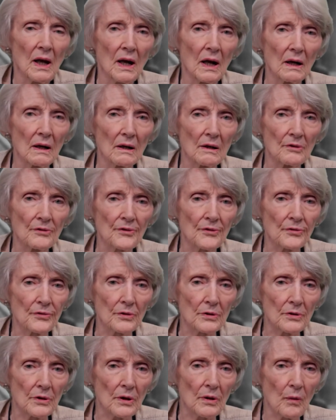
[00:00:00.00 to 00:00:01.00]
uh,
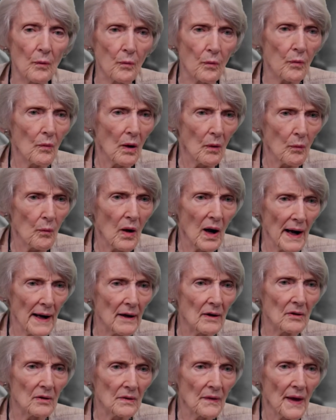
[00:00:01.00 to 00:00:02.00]
for a, a
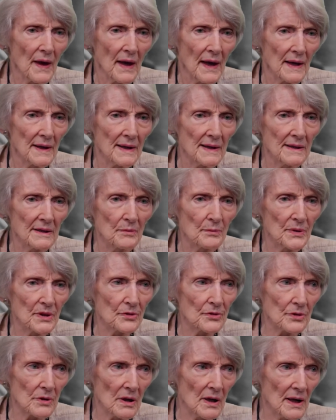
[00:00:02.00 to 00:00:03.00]
while and he'd been
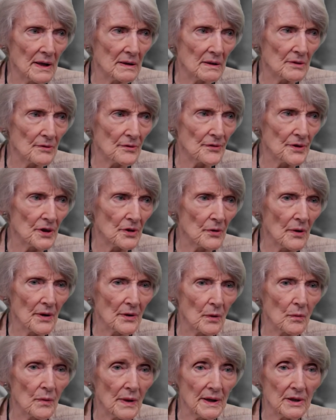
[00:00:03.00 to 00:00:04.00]
trying to figure out
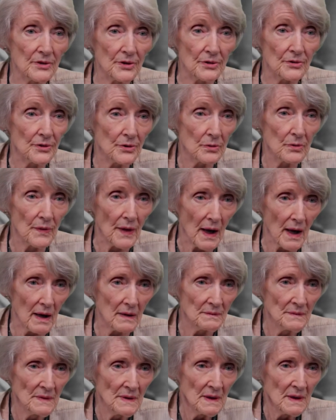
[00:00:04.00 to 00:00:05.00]
a way to do that.
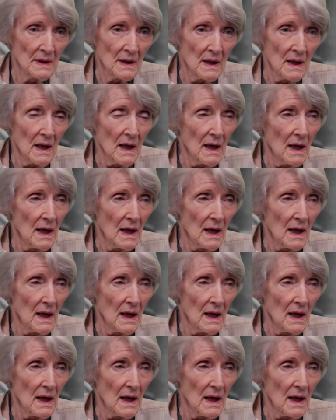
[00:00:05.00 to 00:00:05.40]
Mm.